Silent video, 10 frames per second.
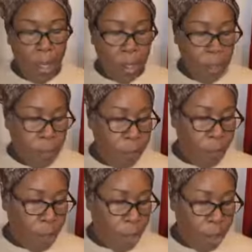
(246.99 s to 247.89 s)
So if
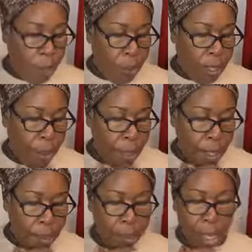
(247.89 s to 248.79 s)
when you read
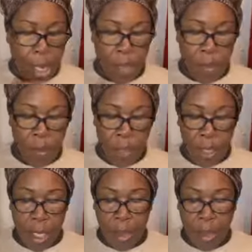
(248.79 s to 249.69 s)
The Great Controversy,
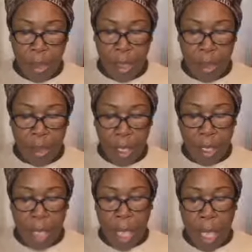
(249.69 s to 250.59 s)
it picks up, it says,